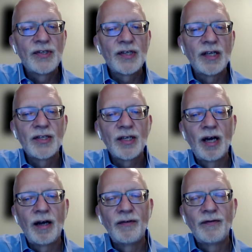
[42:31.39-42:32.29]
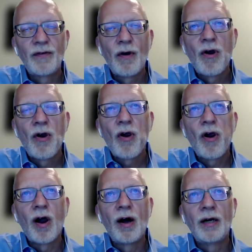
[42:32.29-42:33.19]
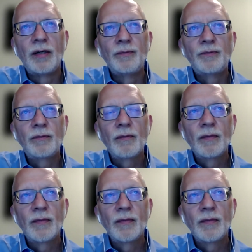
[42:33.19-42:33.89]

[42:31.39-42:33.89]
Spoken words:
a sense of um,